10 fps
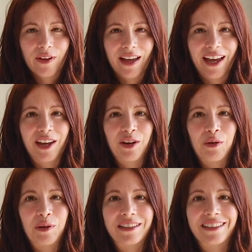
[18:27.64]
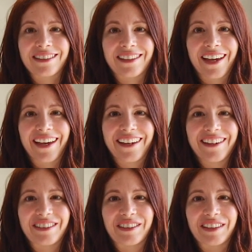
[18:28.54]
I didn't know what to
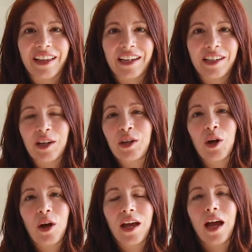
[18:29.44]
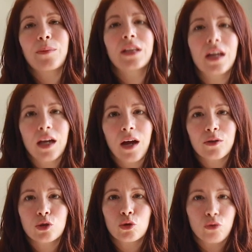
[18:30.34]
say or like, you know, I mean, like I
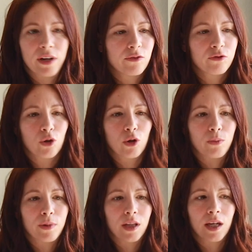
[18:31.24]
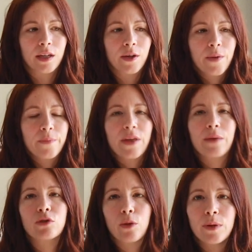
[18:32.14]
was grateful, but like,
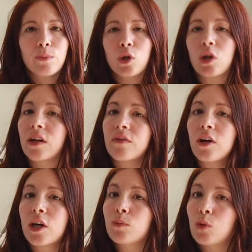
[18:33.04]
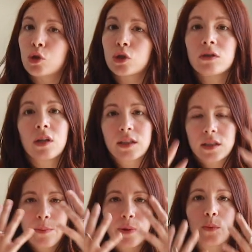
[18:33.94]
and some people are like very emotional. Like
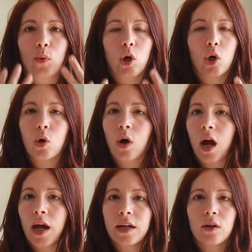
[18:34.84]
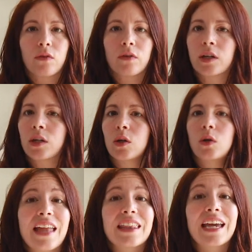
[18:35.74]
some people were crying over
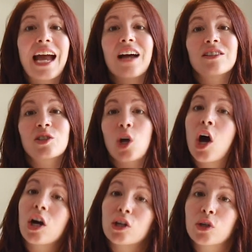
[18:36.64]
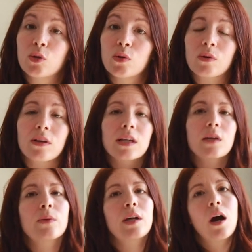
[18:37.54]
you and they asked to hug you. They were like,
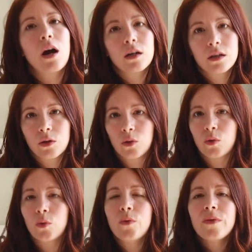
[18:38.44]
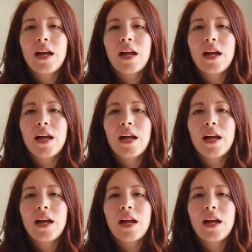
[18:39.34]
can we hug you?